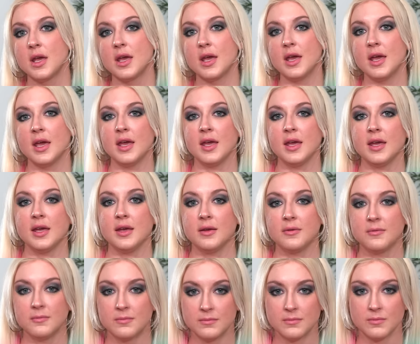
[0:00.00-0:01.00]
a
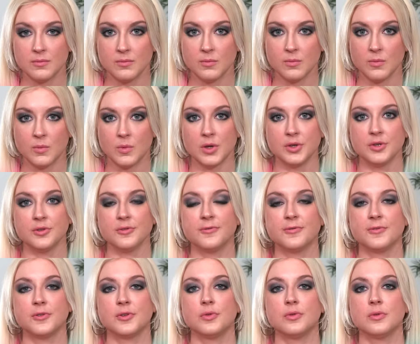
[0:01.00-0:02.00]

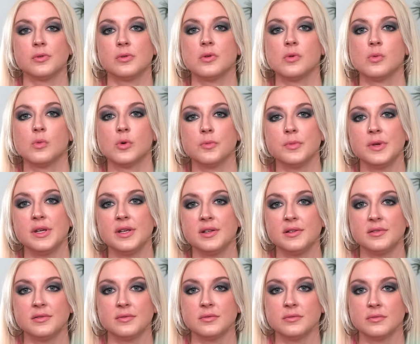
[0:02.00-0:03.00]
wonderful
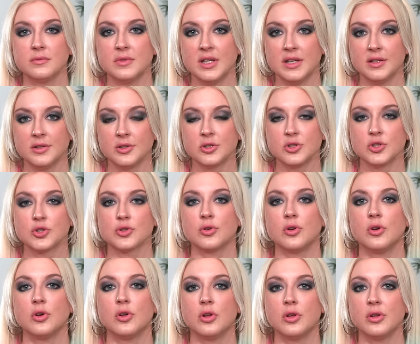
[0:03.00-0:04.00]
woman in
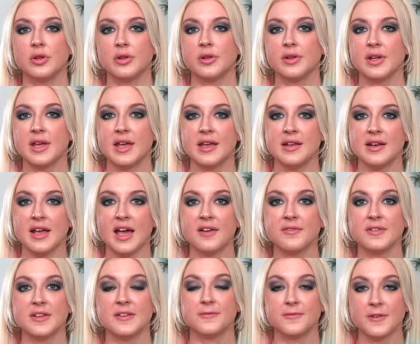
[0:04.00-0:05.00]
control and
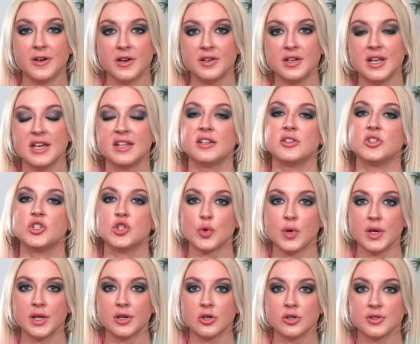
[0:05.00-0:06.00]
having fun and
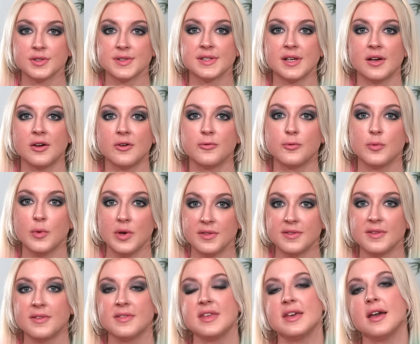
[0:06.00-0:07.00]
enjoying herself with
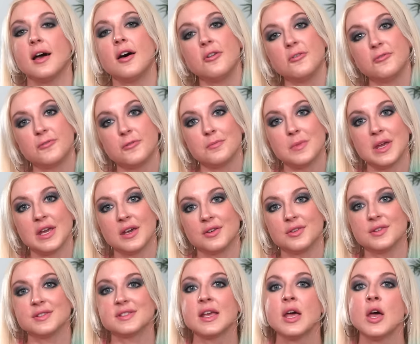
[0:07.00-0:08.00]
the alpha
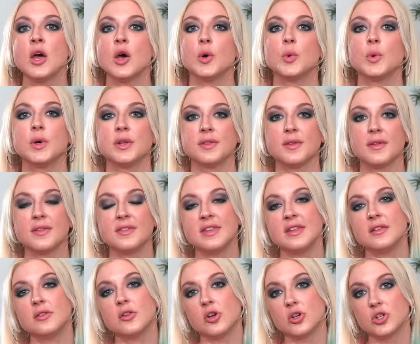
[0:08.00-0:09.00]
males with the
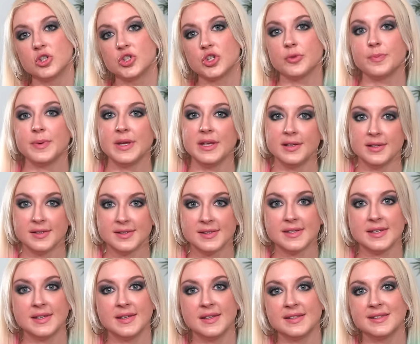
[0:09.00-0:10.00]
larger
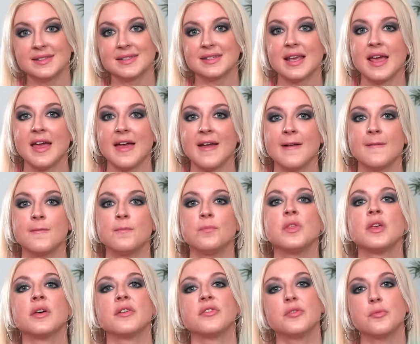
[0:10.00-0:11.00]
penises and
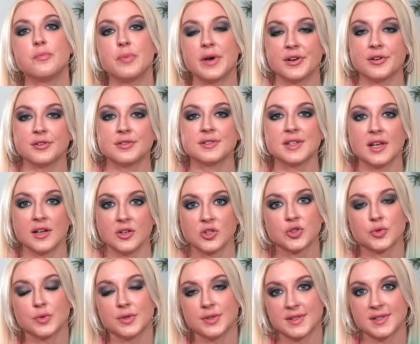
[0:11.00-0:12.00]
the better
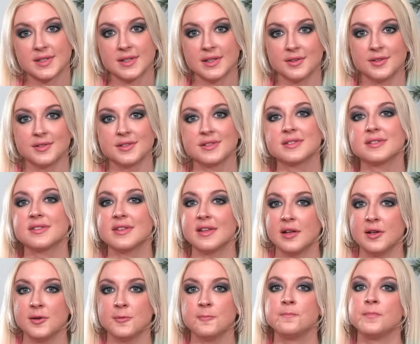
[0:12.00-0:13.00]
sexual skills
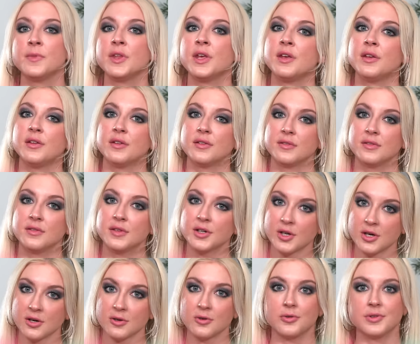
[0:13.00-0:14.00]
than the
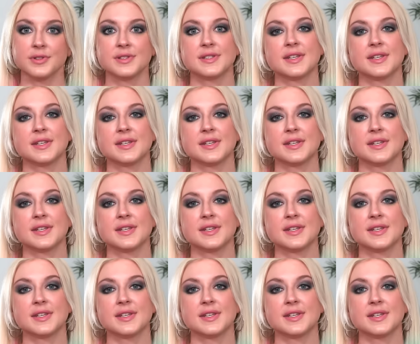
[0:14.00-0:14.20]
cuckolds